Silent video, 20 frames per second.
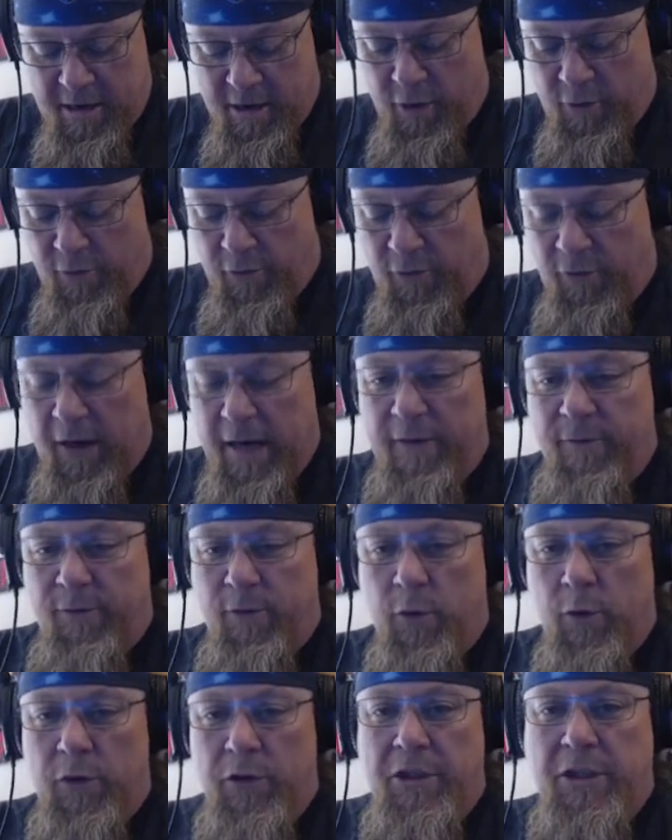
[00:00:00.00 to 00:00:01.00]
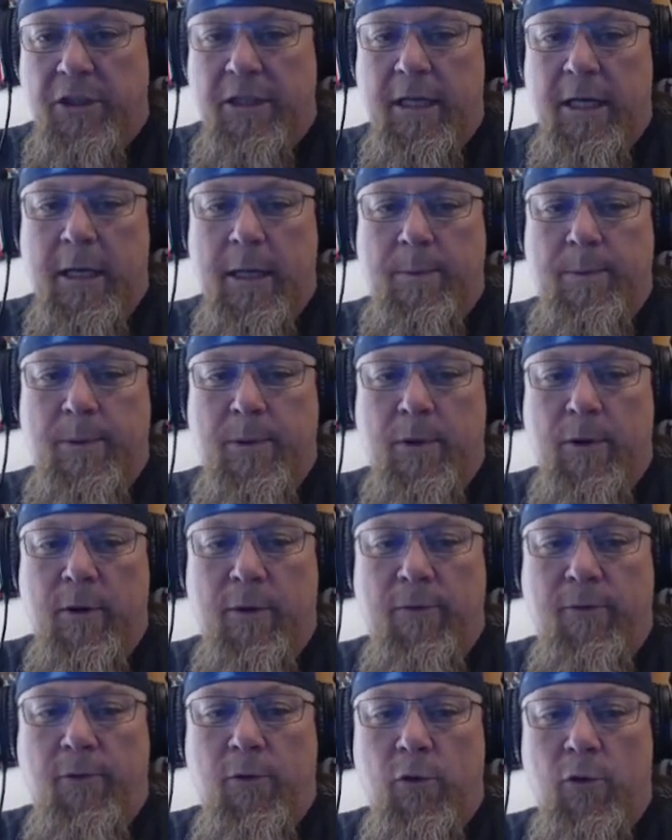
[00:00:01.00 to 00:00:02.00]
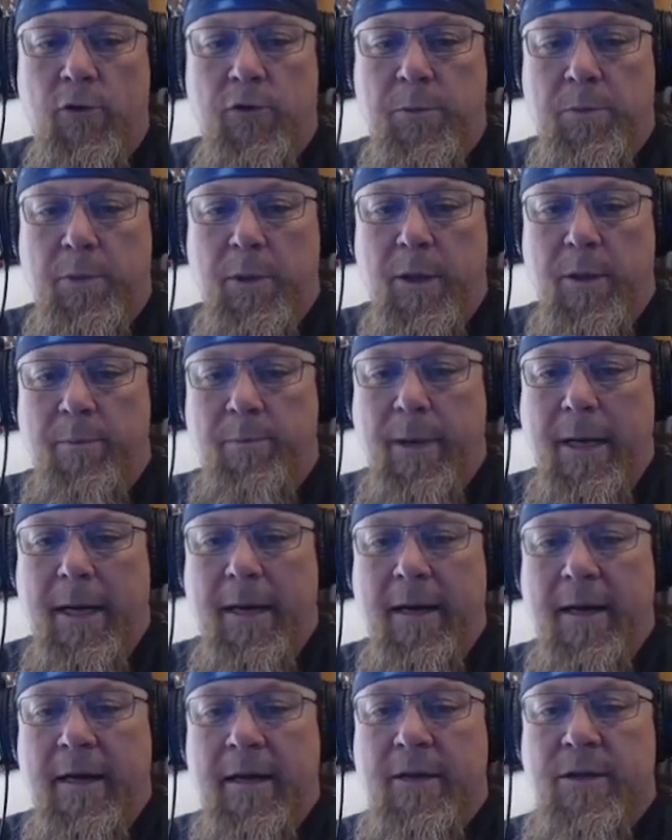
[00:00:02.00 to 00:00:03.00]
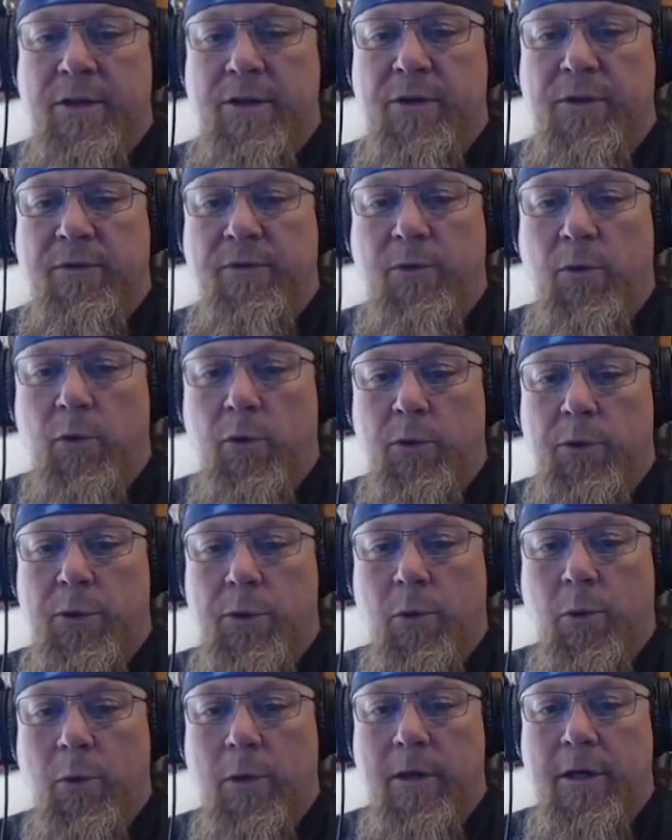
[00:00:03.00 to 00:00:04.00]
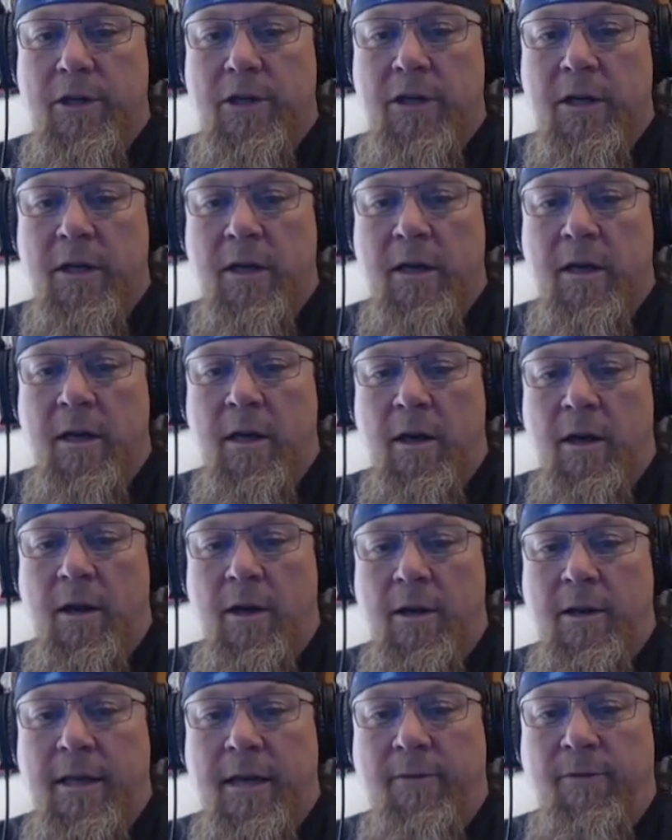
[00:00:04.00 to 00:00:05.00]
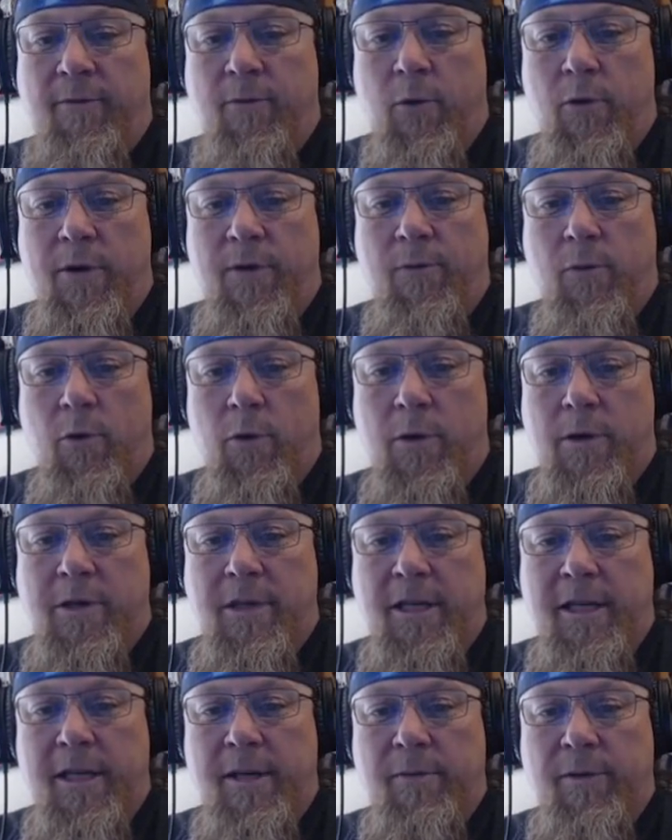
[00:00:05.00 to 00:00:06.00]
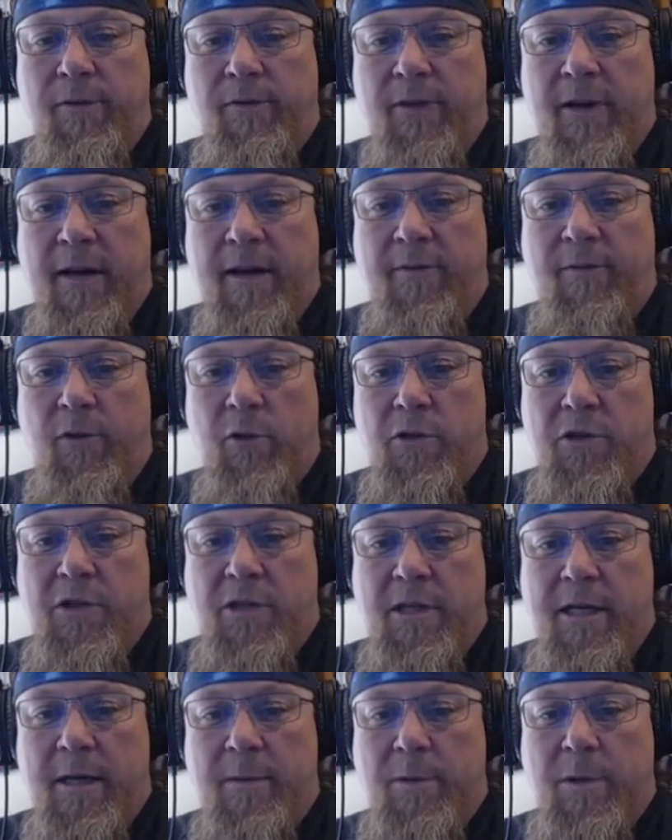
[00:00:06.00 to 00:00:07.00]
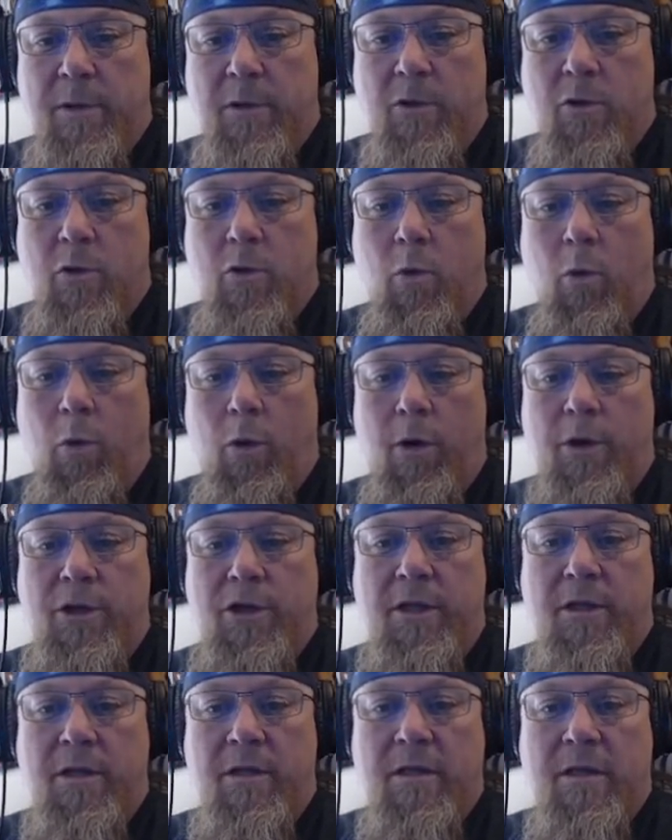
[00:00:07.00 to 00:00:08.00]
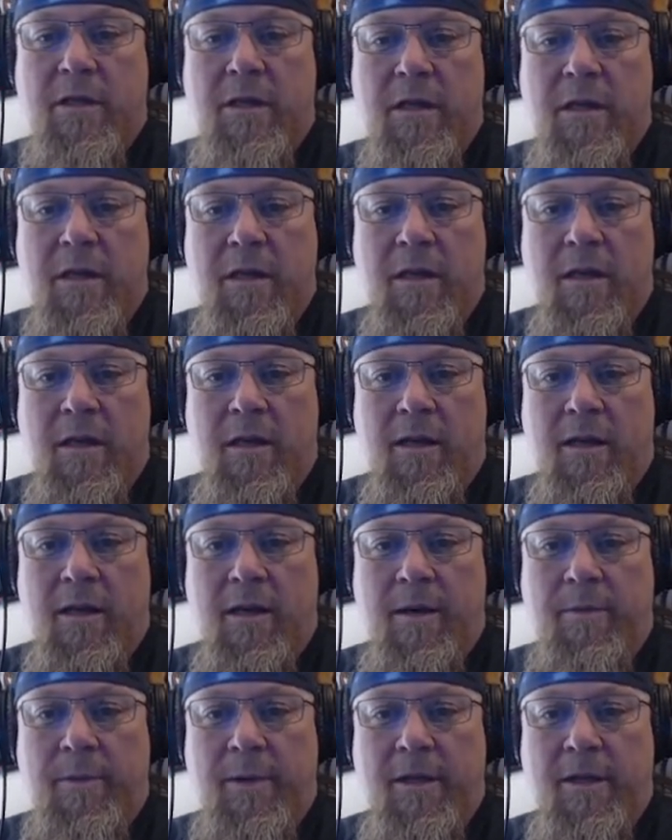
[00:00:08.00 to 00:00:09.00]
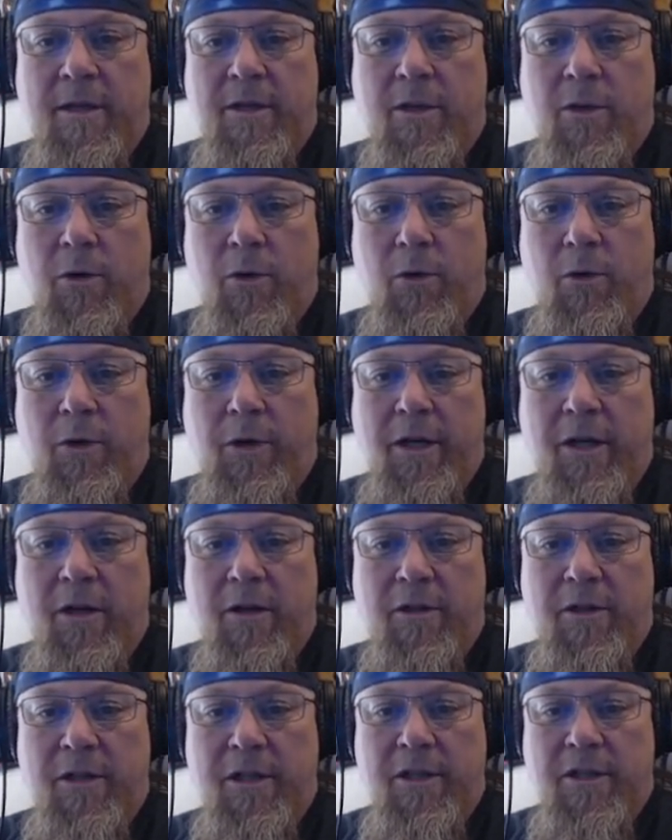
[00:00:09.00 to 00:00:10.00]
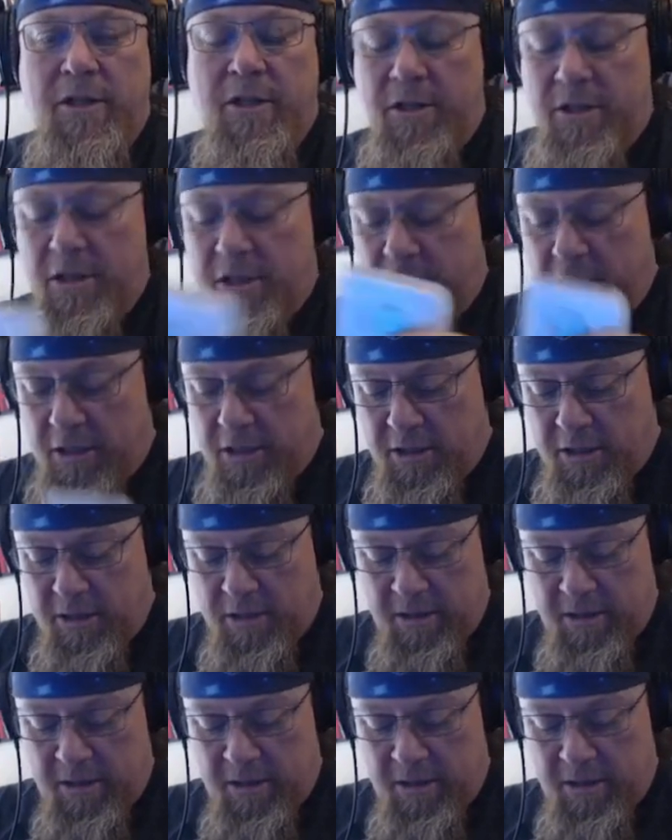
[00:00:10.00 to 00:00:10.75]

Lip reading: of 5 full steps or a full split bands or full torch. That 44D with 5 full steps is gorgeous. I mean, the toning on these is just